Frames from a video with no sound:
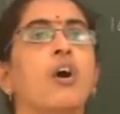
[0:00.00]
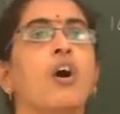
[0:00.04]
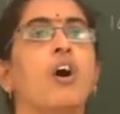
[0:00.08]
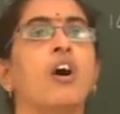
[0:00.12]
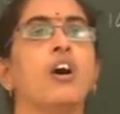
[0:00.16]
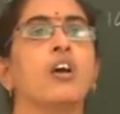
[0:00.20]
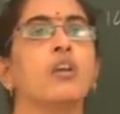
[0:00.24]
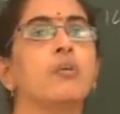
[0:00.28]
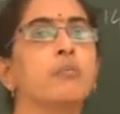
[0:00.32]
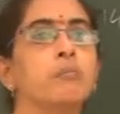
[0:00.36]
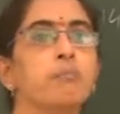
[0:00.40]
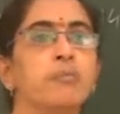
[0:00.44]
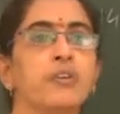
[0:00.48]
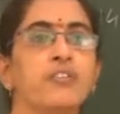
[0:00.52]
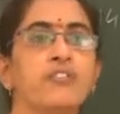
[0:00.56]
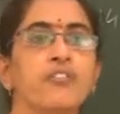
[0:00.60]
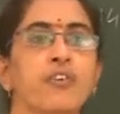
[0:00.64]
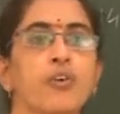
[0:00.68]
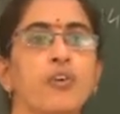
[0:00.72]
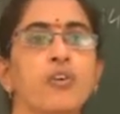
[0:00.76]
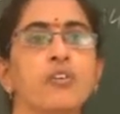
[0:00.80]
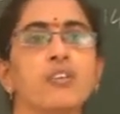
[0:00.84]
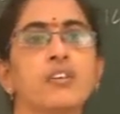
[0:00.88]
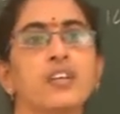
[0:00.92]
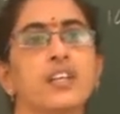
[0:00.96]
or
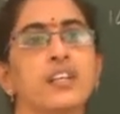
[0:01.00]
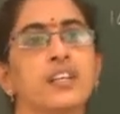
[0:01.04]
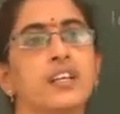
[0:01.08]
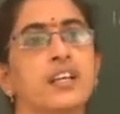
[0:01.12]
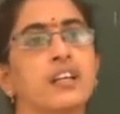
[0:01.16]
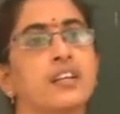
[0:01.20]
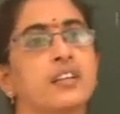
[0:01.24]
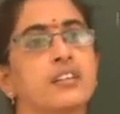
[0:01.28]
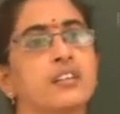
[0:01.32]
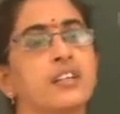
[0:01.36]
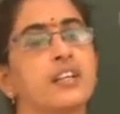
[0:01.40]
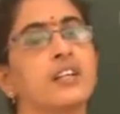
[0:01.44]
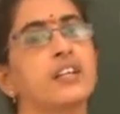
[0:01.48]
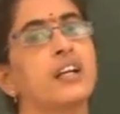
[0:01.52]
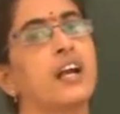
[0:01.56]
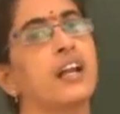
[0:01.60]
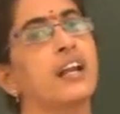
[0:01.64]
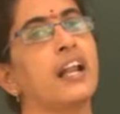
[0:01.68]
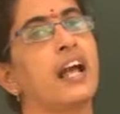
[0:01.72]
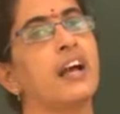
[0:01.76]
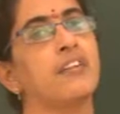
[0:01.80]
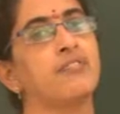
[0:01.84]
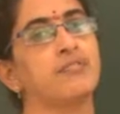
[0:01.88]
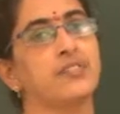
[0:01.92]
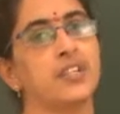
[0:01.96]
before taking drug
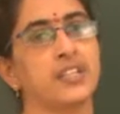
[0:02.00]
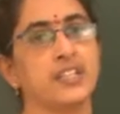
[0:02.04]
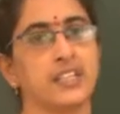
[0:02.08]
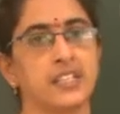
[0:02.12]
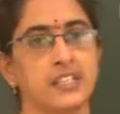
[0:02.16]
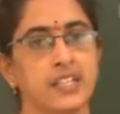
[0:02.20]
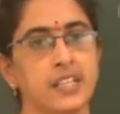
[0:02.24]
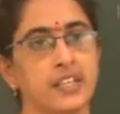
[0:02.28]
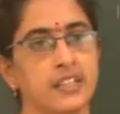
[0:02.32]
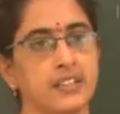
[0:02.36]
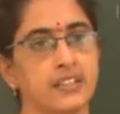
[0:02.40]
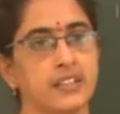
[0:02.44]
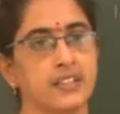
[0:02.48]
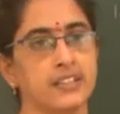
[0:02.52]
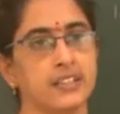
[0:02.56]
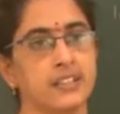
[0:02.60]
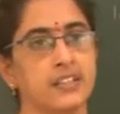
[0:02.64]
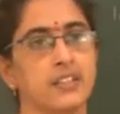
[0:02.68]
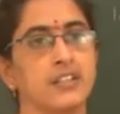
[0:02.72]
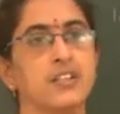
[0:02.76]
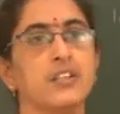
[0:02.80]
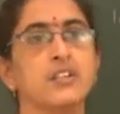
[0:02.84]
and after taking drug.